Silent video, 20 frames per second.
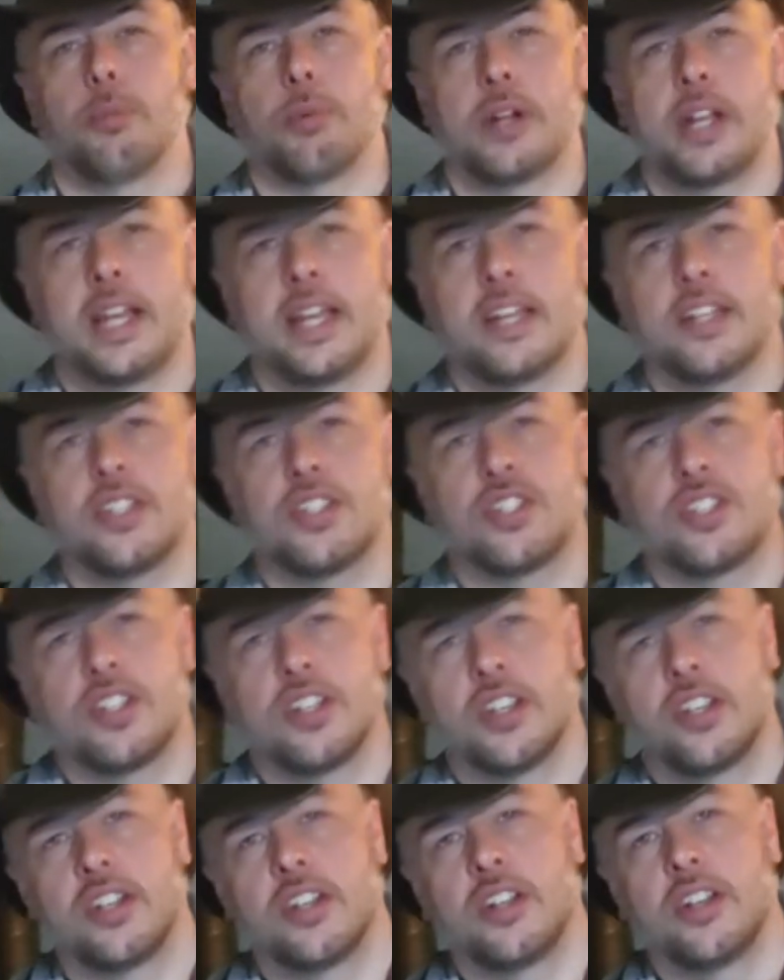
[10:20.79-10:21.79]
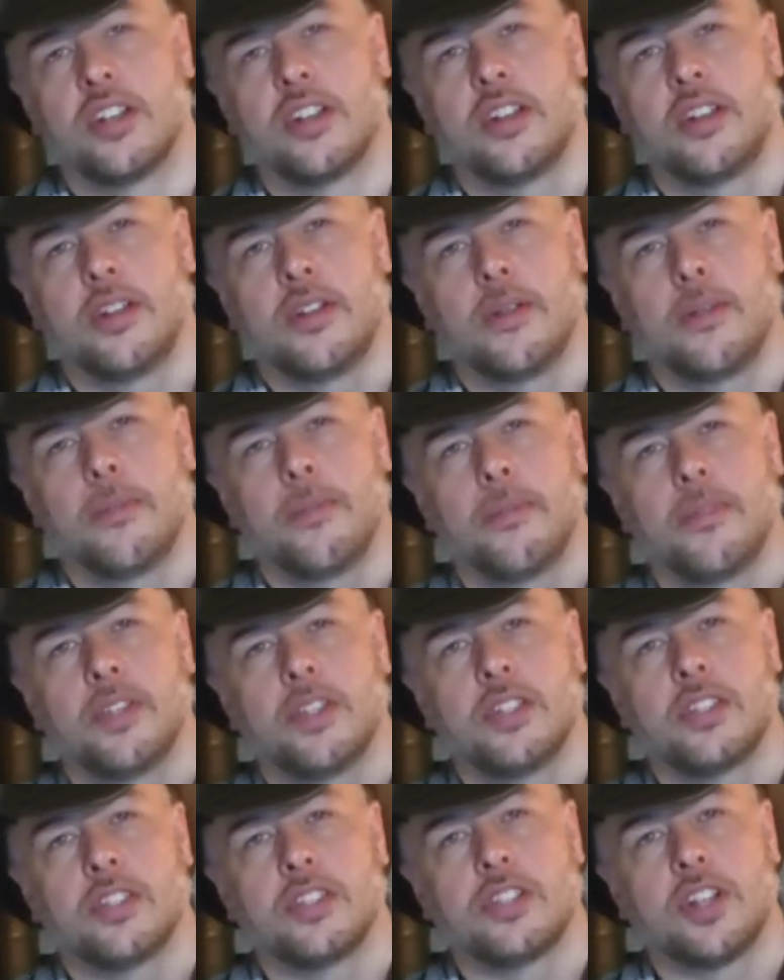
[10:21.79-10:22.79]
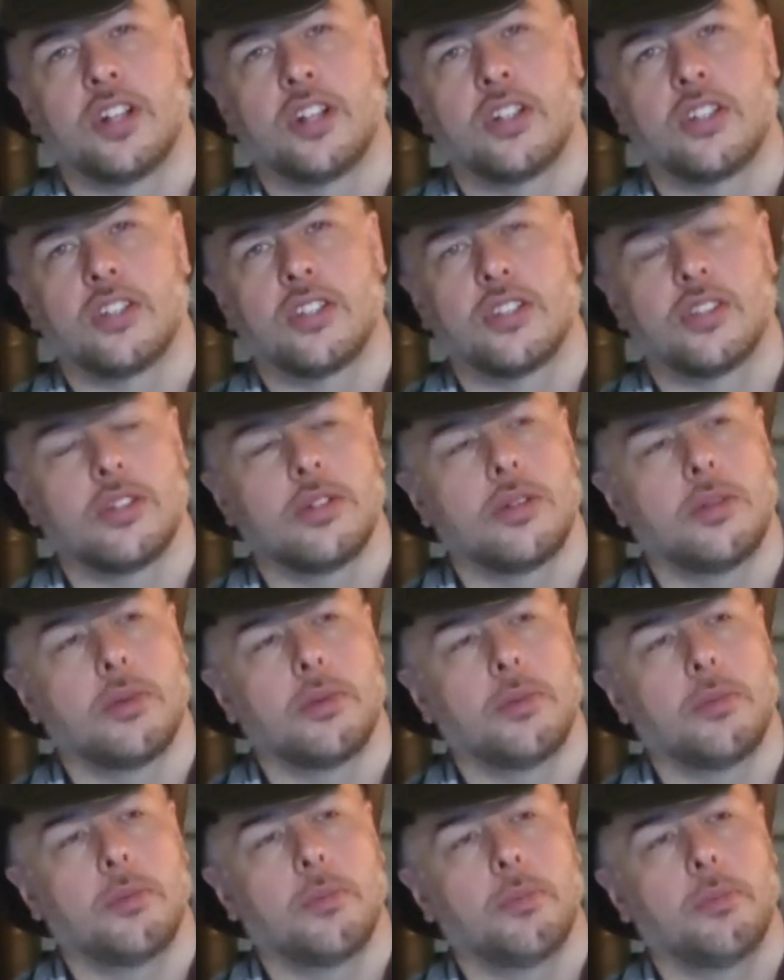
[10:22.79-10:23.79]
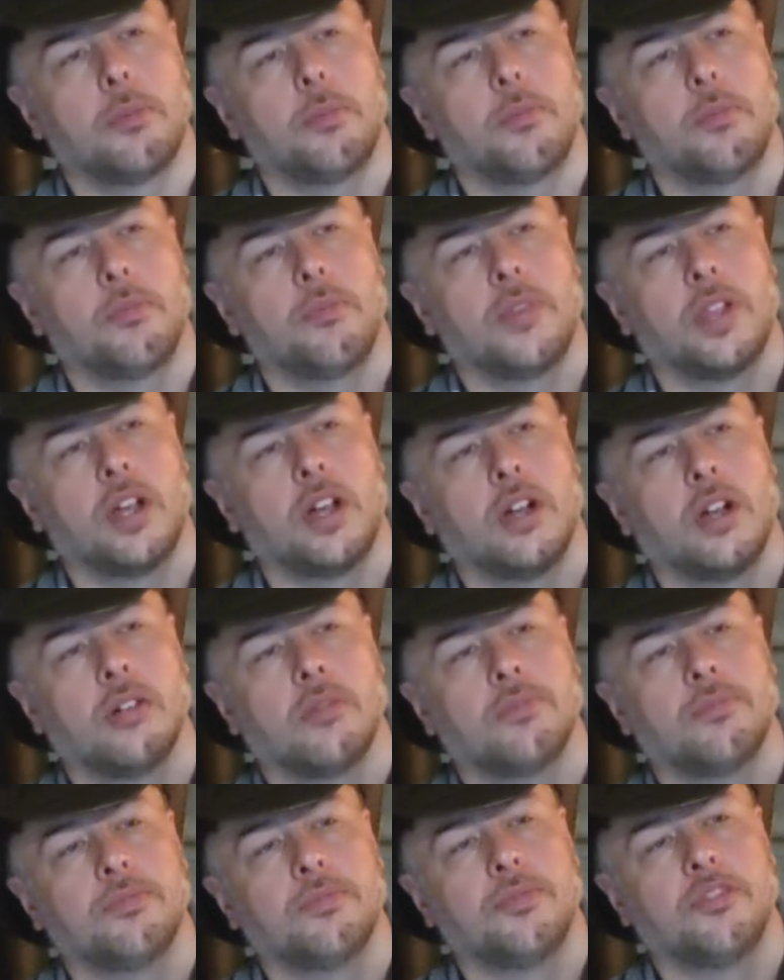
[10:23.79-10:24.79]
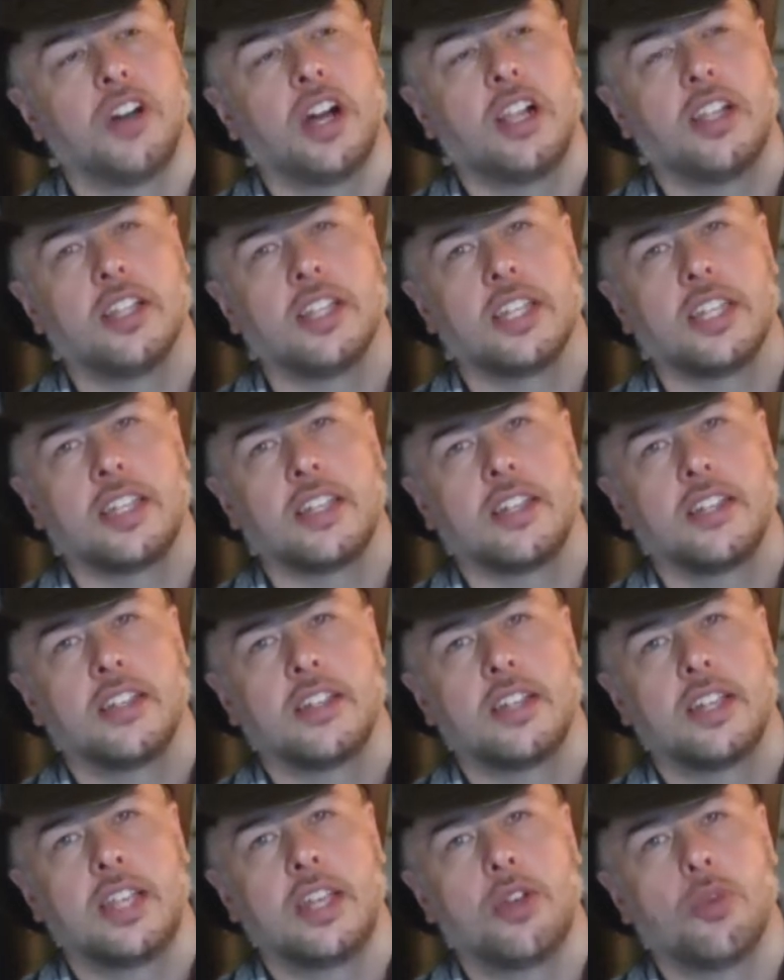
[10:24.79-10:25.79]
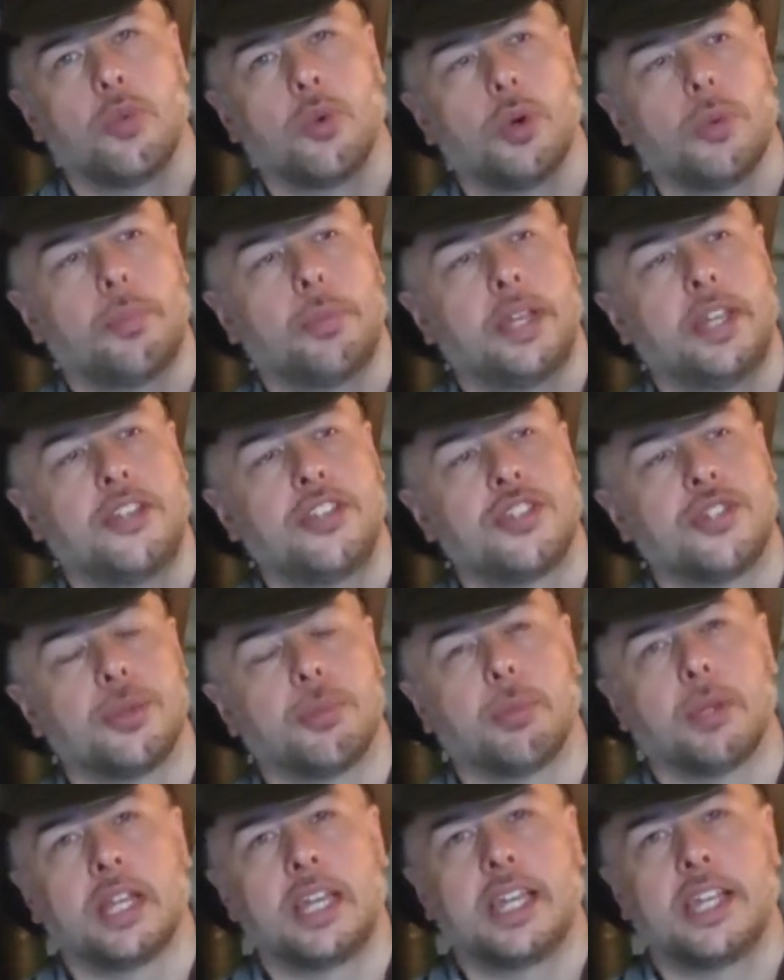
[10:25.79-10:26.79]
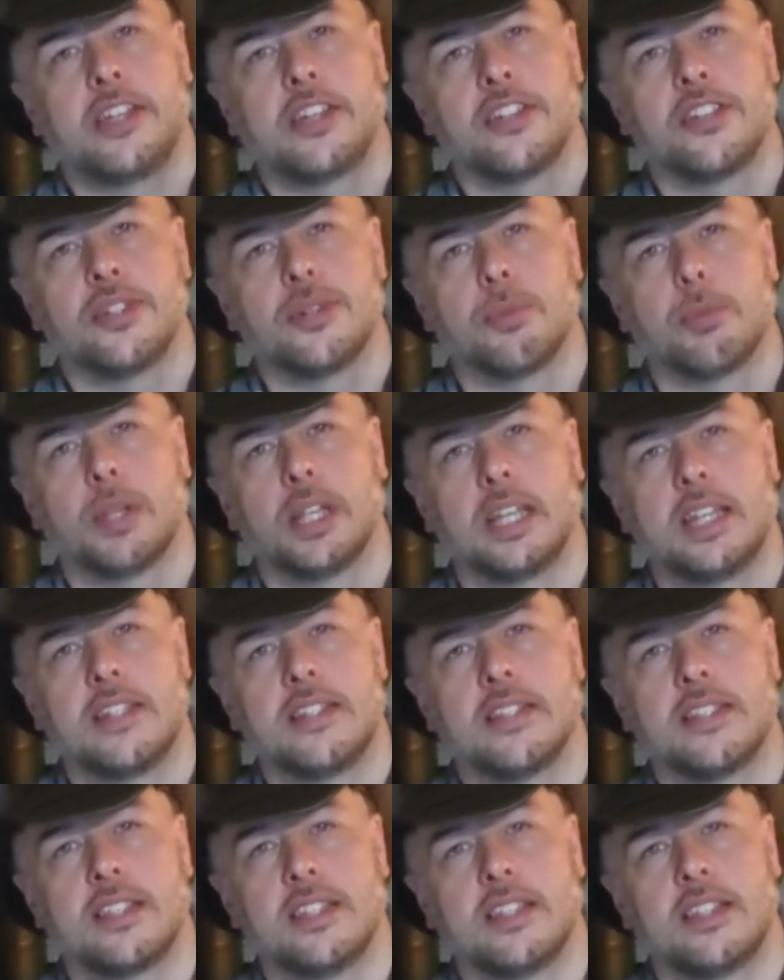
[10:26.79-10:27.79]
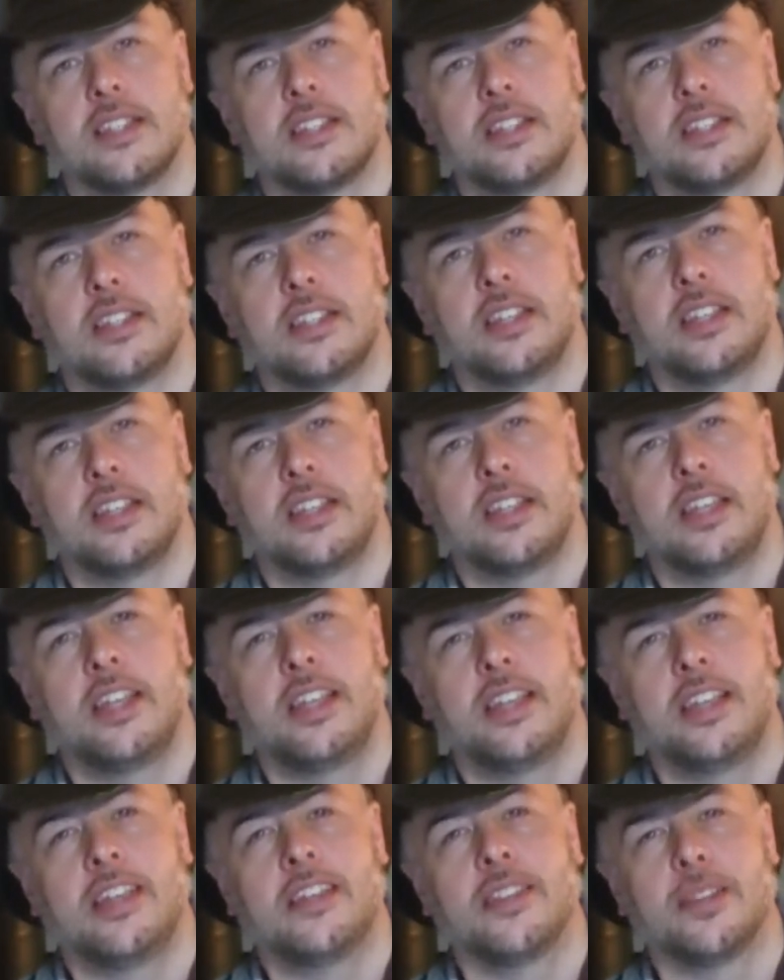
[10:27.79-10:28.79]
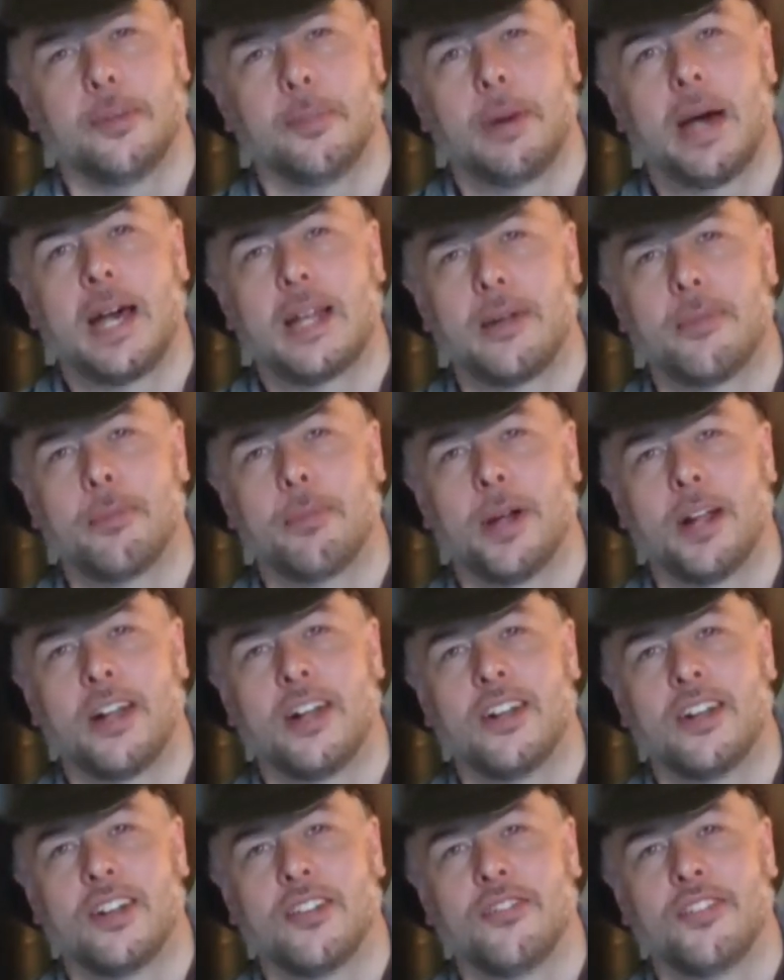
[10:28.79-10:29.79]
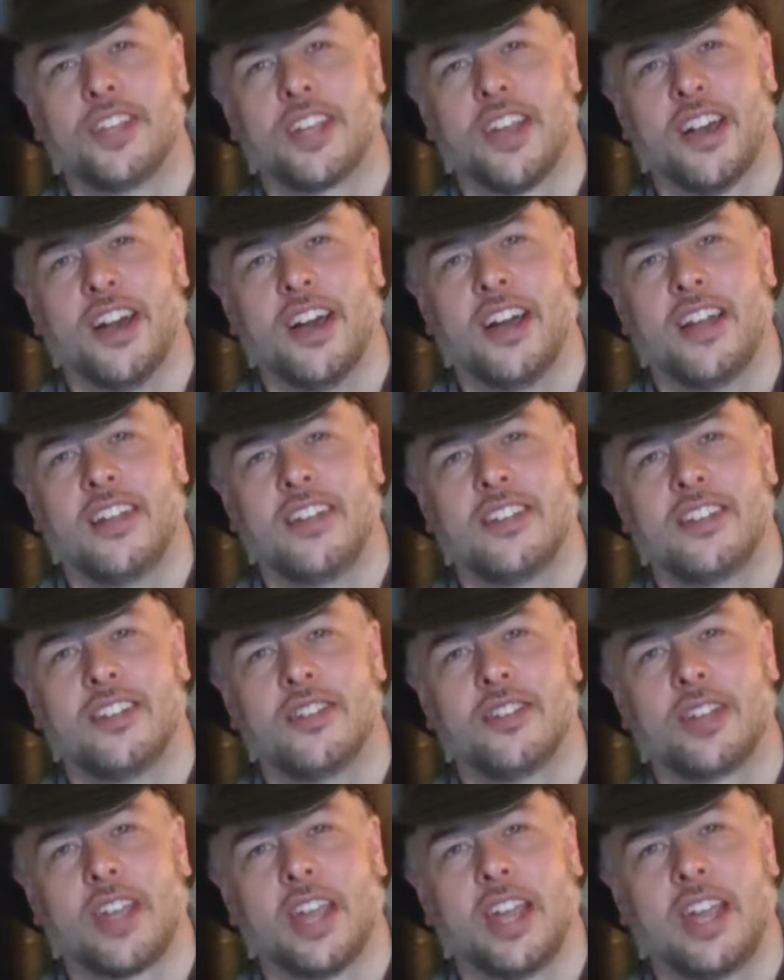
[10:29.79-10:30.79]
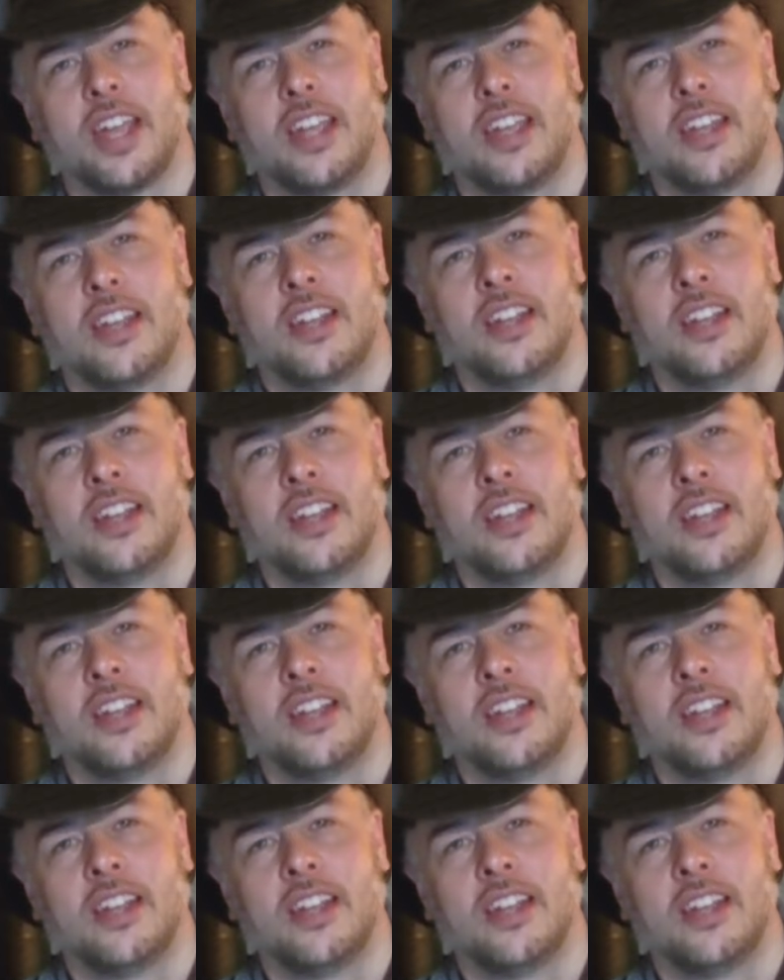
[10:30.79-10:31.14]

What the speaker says: branch starts falling, it will pinch your blade because your blade's in the bottom part of the cut, okay?